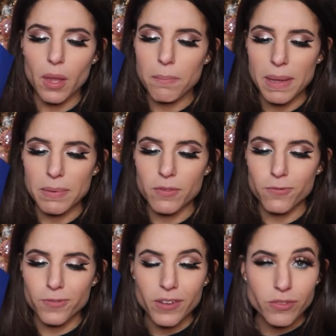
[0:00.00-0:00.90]
maybe
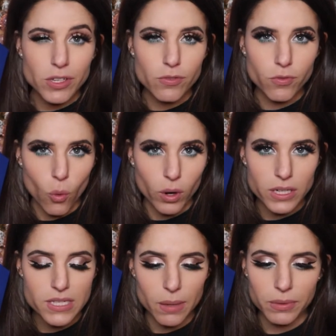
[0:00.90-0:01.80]

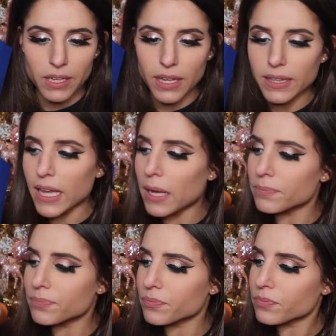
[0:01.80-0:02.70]
fifty-four, something like
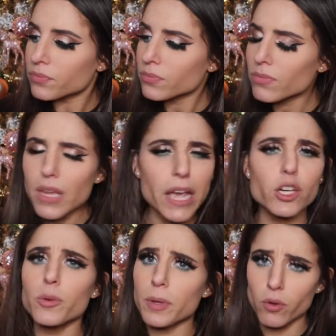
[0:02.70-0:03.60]
that. I
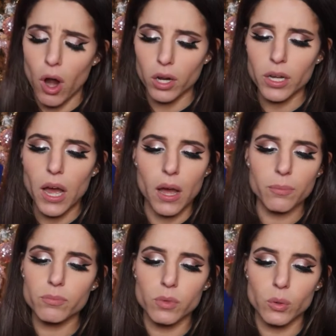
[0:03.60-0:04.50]
could be wrong. Uh,
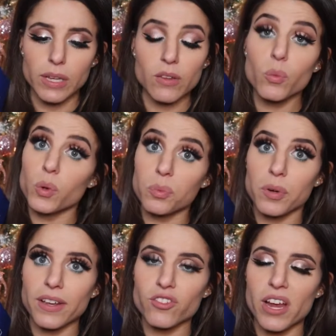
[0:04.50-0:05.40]
we'll, let, we'll
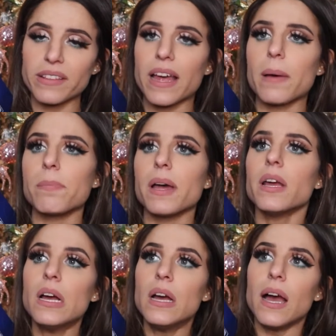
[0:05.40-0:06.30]
price check that, but
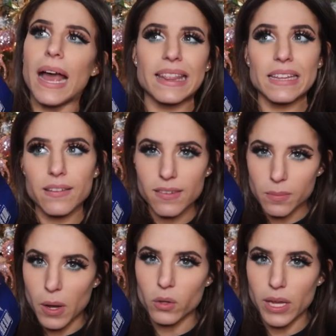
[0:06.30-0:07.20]
I think this is
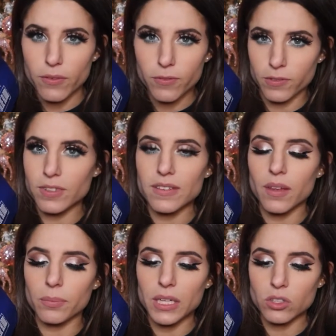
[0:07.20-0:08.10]
about like fifty
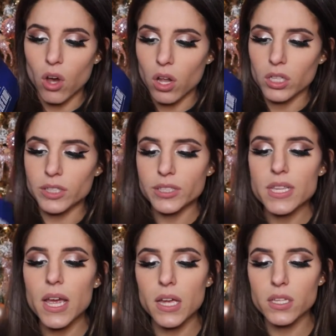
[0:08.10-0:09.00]
something
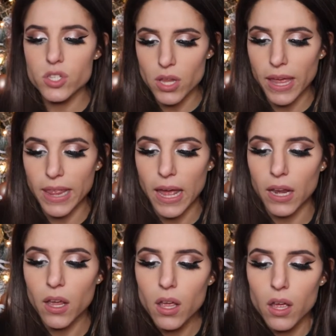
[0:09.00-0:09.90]
dollars, and then